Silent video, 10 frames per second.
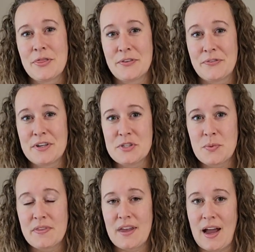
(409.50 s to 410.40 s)
The first
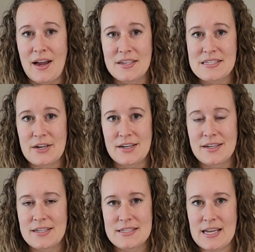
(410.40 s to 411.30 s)
one that I
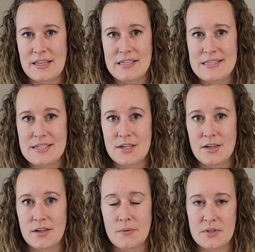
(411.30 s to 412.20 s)
started inside this
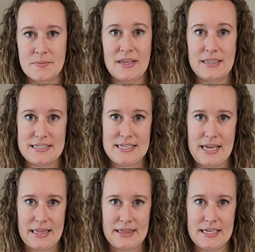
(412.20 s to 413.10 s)
year was my
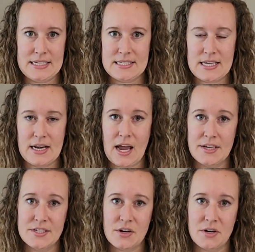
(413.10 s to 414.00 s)
Lisianthus, and I
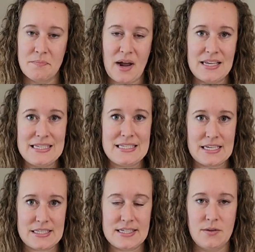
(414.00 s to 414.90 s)
started mine
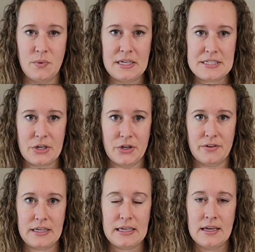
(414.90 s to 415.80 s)
16 weeks
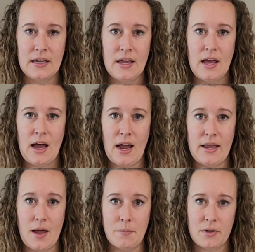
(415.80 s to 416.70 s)
early. I
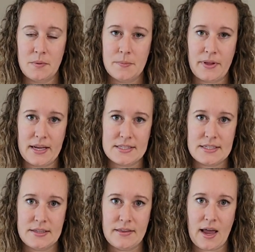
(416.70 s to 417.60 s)
am going to be
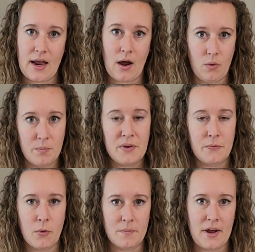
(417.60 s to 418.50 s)
planting that out
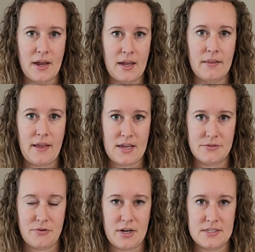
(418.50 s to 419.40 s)
before my
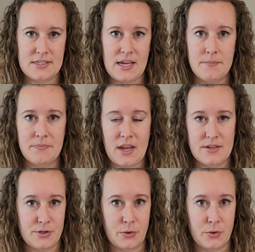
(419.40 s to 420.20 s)
last frost date as a